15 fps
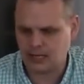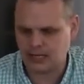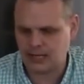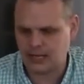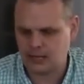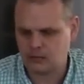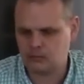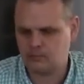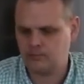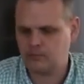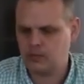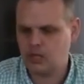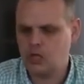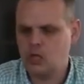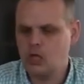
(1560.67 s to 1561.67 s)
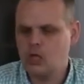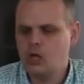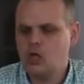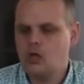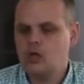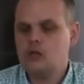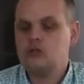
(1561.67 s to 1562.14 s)
it out.
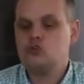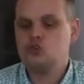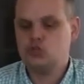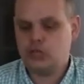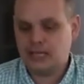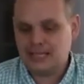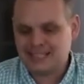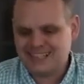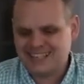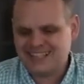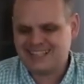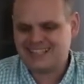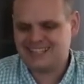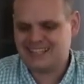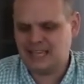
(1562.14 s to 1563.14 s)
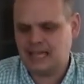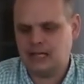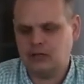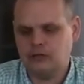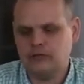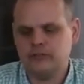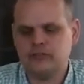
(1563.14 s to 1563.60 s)
Jesus
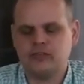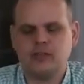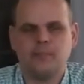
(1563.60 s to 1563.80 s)
tells the